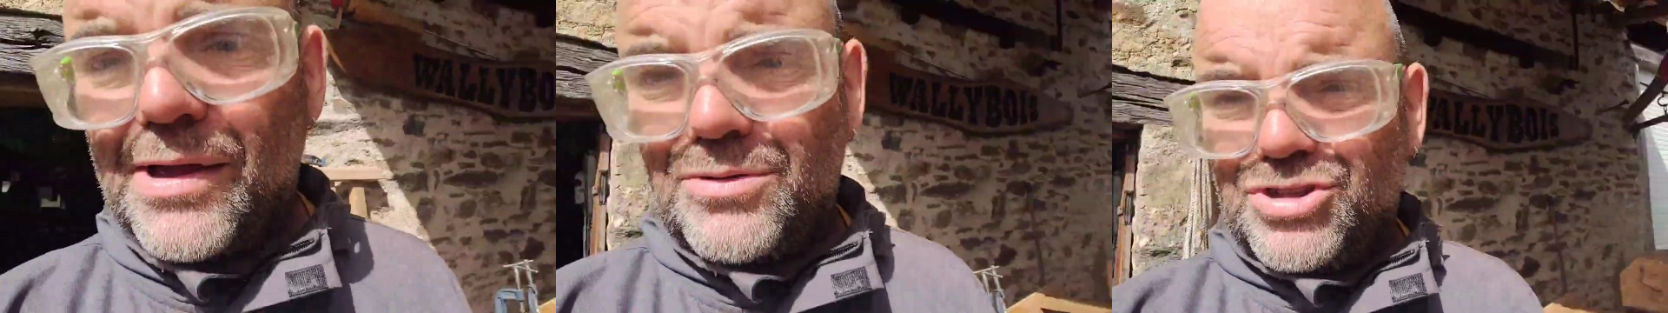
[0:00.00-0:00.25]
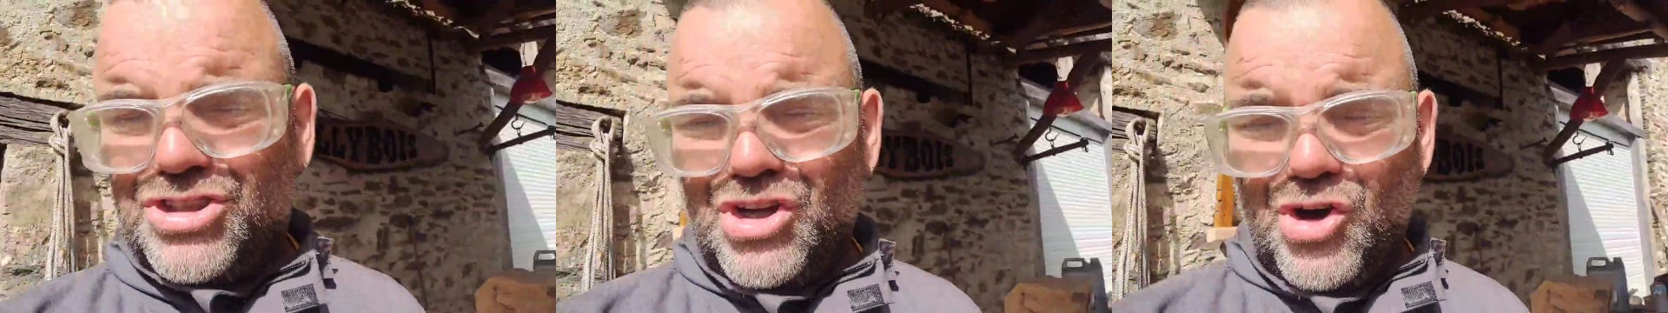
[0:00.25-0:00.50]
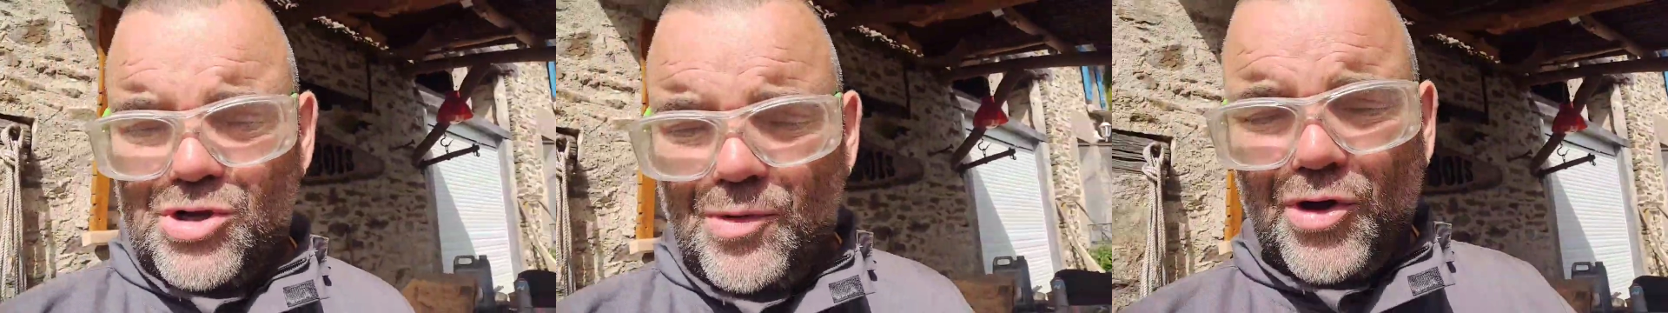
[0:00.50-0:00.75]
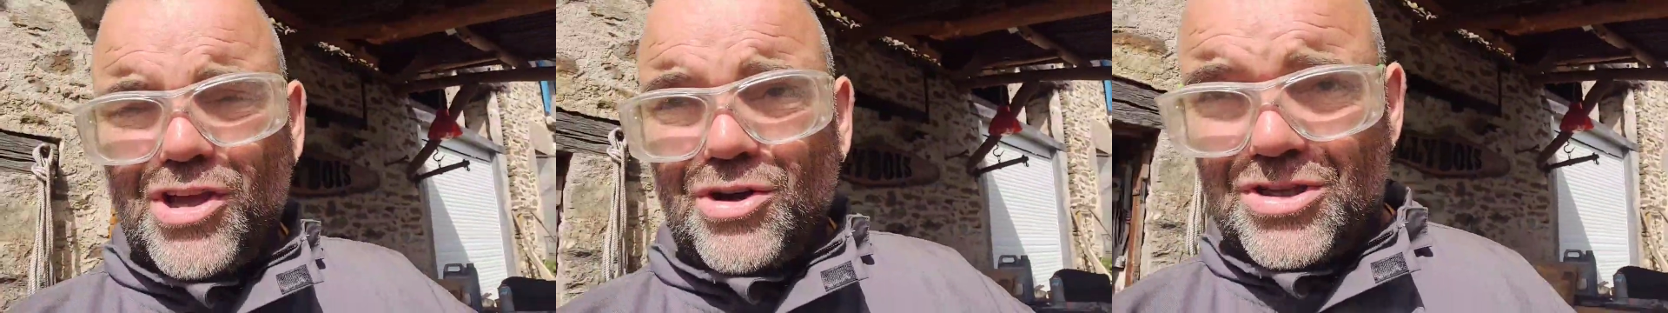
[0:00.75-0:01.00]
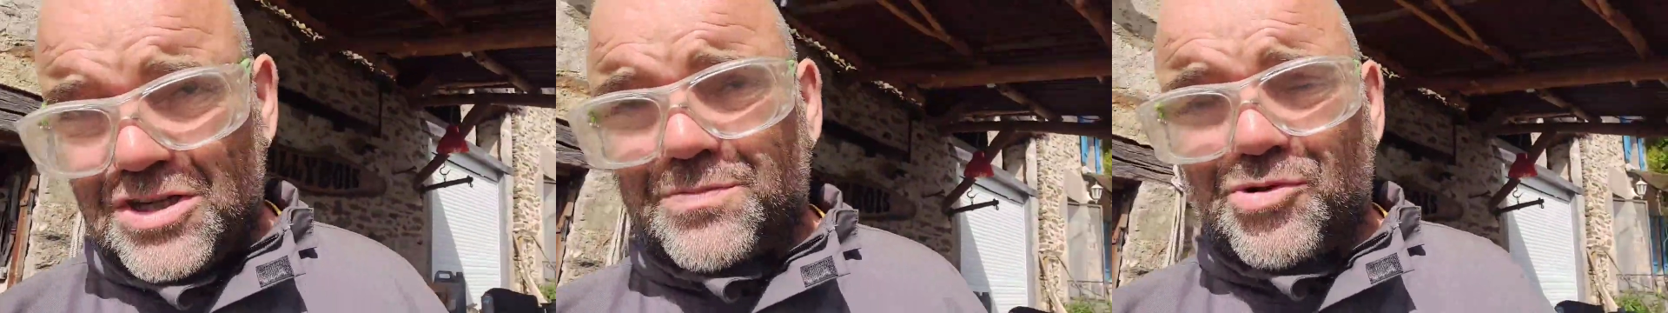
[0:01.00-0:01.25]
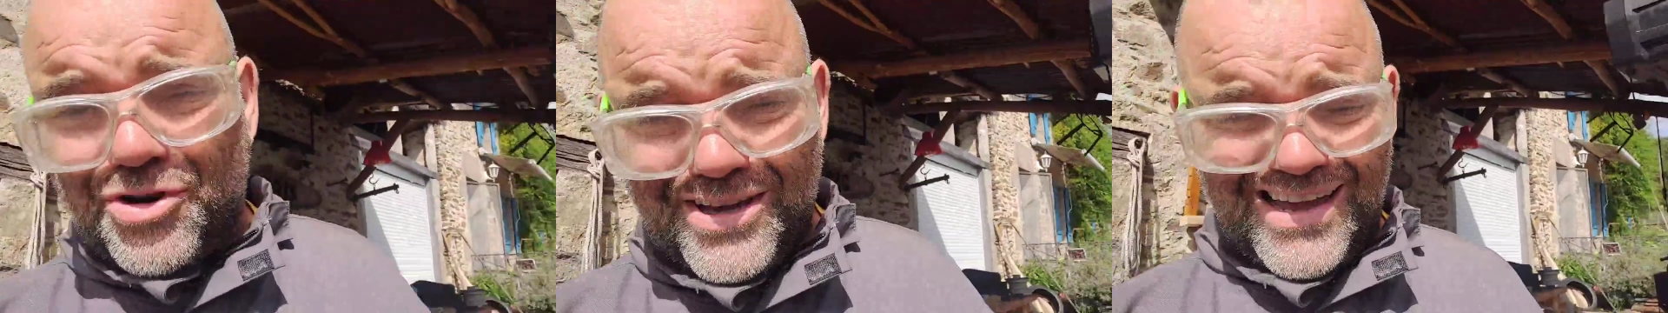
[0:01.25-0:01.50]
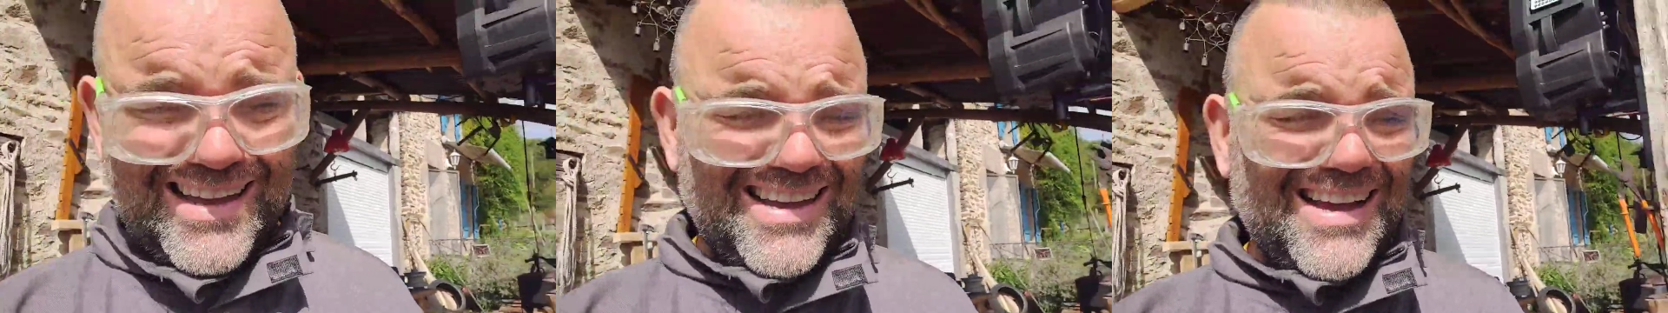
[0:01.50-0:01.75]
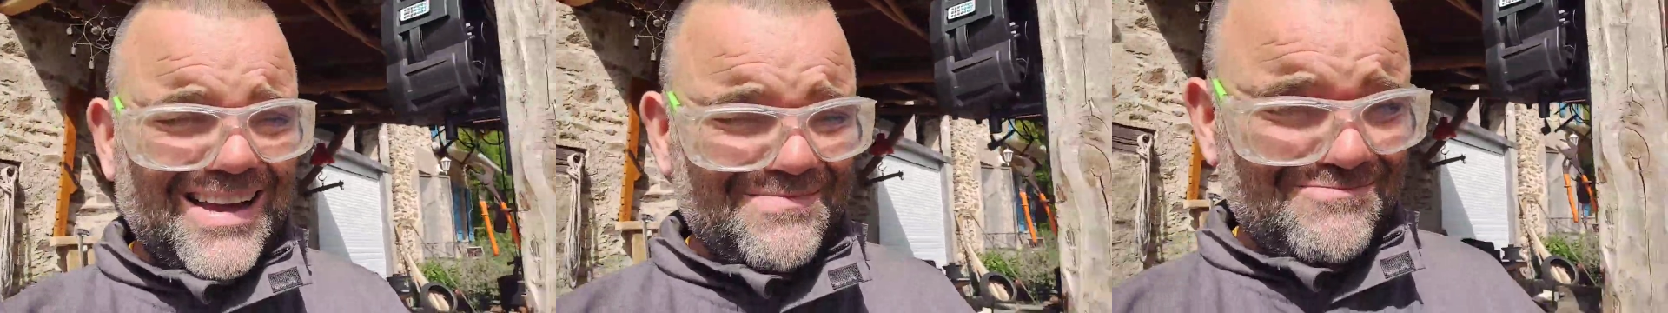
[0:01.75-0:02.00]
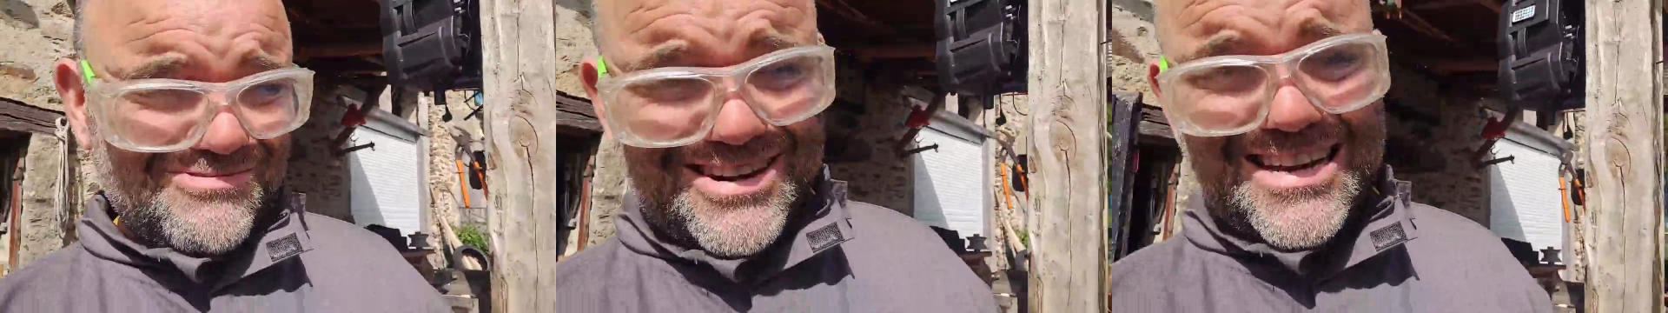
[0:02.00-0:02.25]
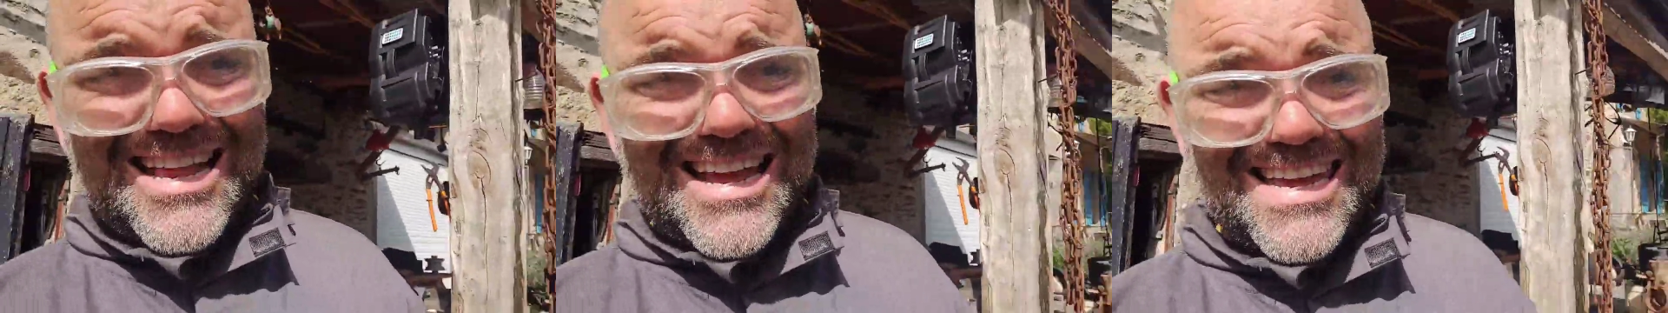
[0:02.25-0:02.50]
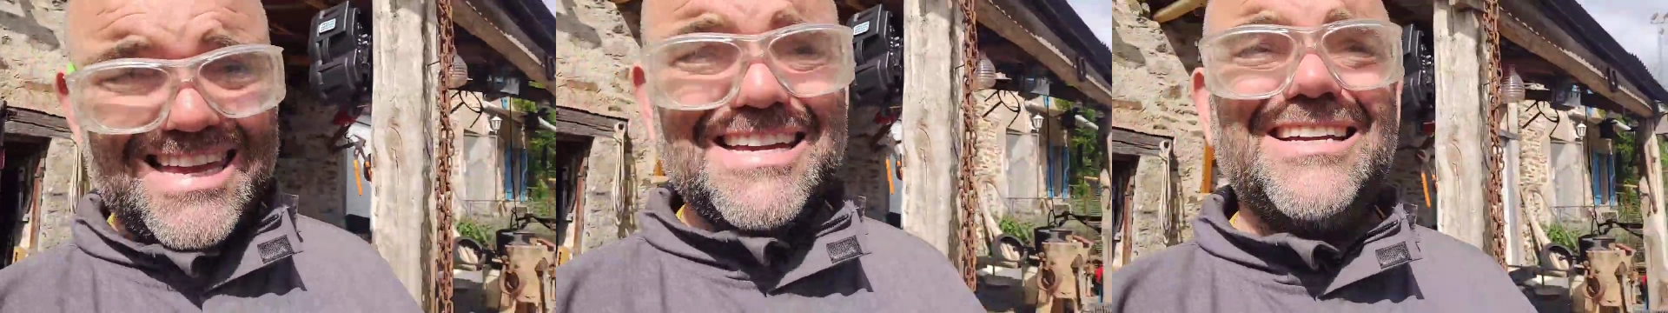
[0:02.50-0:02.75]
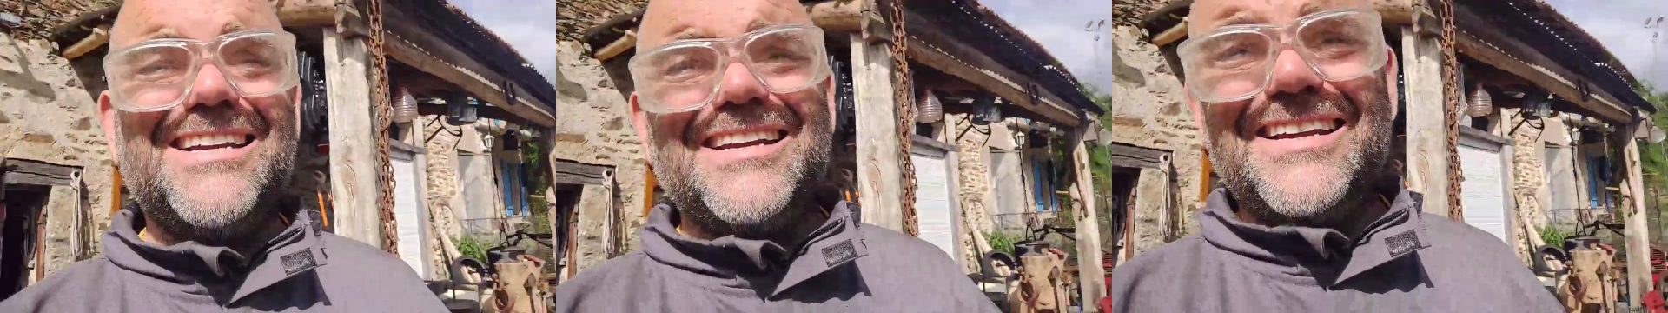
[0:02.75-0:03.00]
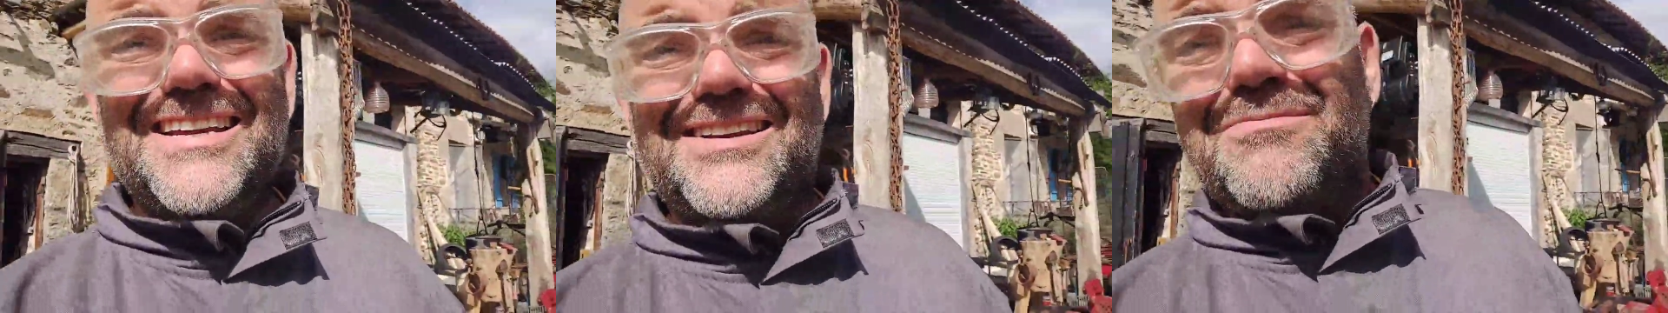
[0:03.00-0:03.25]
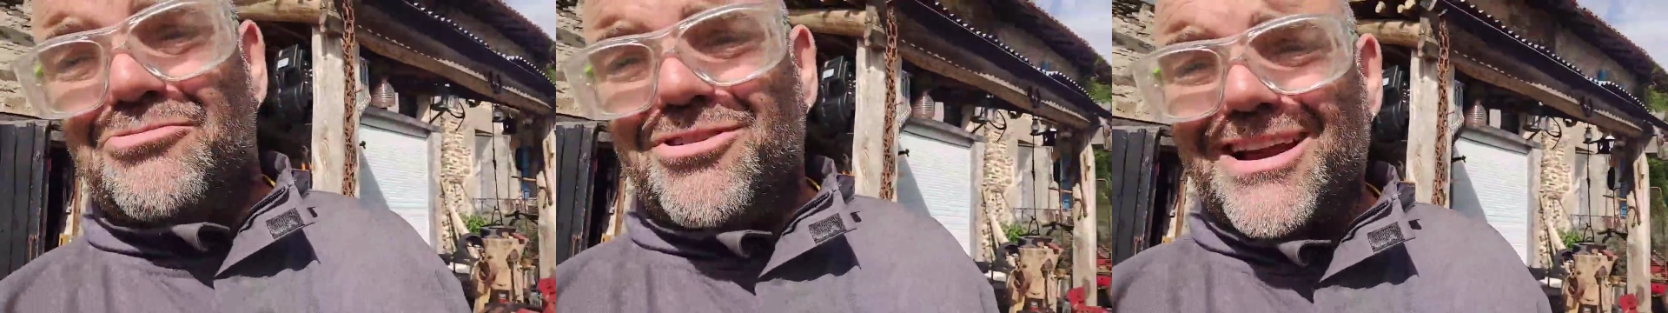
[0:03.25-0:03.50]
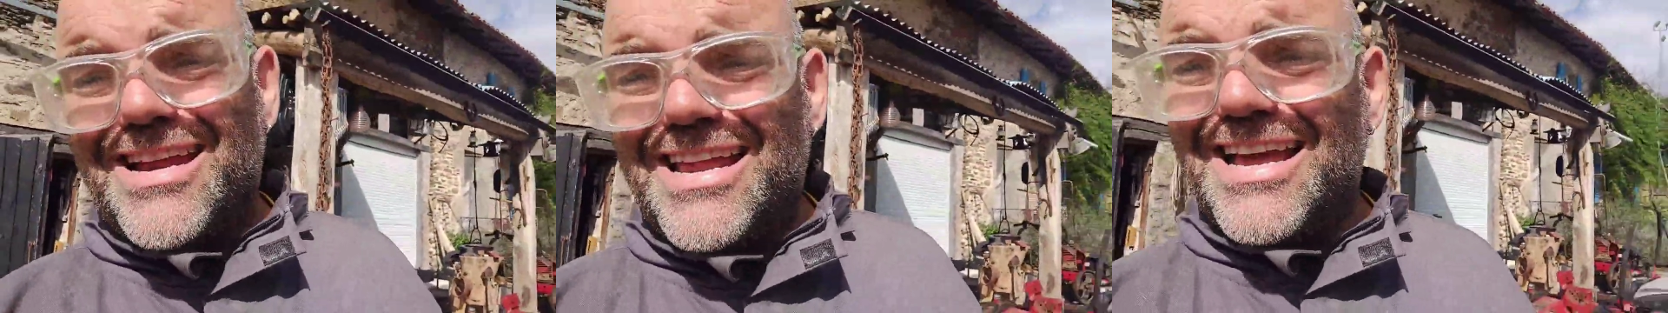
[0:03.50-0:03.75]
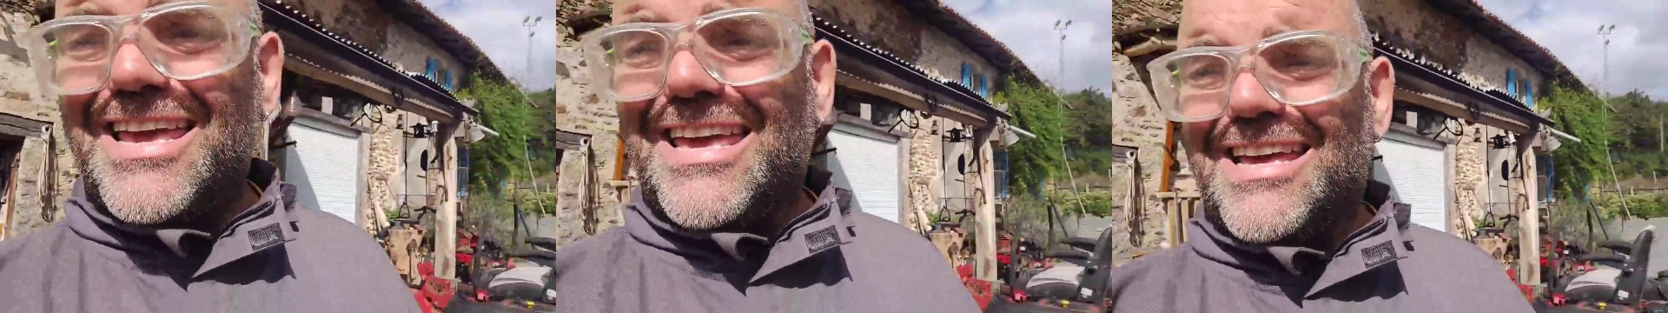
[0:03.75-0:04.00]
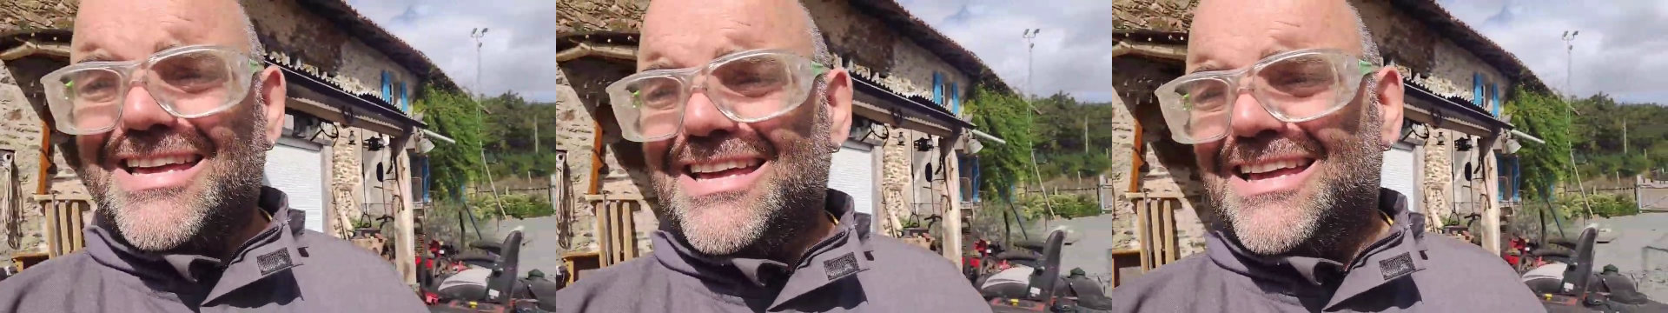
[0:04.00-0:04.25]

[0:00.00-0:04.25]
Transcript: outside. My God, it's bright. Ah, bright light, bright light,